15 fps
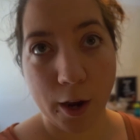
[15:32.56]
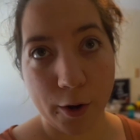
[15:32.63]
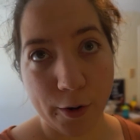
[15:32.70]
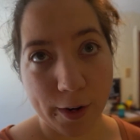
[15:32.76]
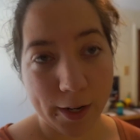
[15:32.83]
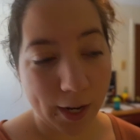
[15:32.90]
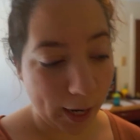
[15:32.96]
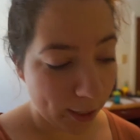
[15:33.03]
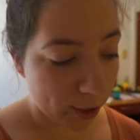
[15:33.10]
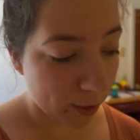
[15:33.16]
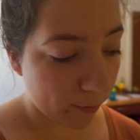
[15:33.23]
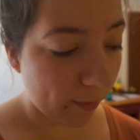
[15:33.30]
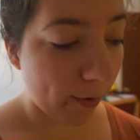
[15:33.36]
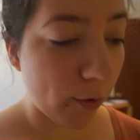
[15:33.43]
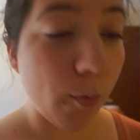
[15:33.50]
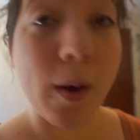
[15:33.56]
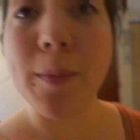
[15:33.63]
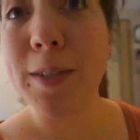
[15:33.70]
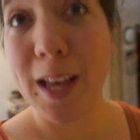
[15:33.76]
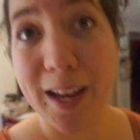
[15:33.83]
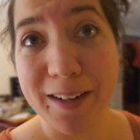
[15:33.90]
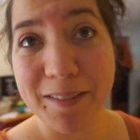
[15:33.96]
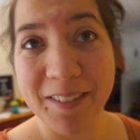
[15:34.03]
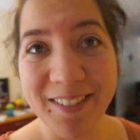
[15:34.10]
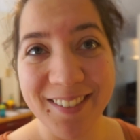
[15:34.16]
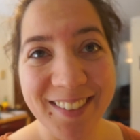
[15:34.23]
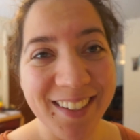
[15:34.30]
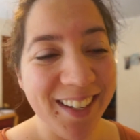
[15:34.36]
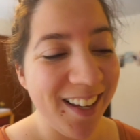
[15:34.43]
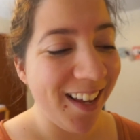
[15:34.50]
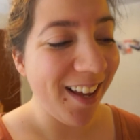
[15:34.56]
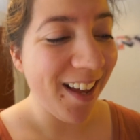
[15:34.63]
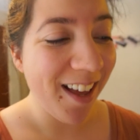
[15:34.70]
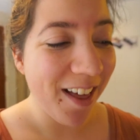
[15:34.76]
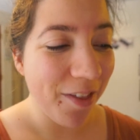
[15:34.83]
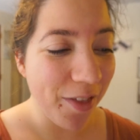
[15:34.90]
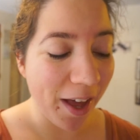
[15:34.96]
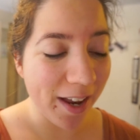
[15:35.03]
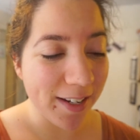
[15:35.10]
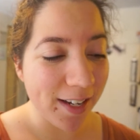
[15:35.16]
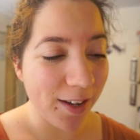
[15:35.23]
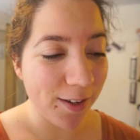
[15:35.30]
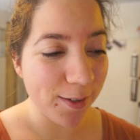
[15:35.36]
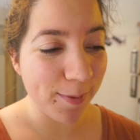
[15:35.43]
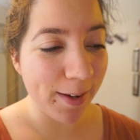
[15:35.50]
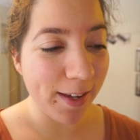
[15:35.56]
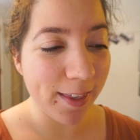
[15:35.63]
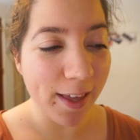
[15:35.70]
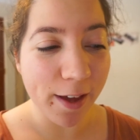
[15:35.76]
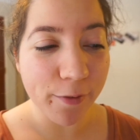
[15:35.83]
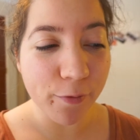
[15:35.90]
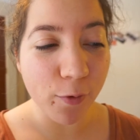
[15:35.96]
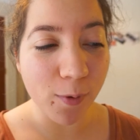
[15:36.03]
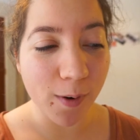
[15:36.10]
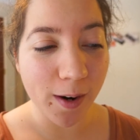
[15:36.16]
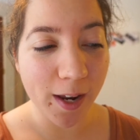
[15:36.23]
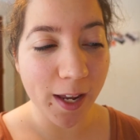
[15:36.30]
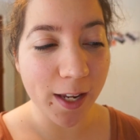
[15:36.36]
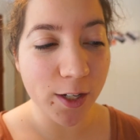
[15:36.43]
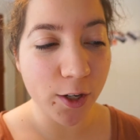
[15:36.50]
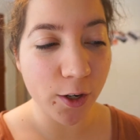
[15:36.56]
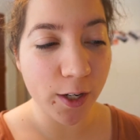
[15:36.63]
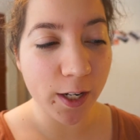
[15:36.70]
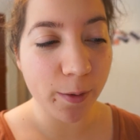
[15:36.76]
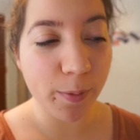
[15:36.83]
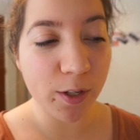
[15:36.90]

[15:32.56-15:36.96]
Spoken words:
Alright, I just found a website that tells me that for a turkey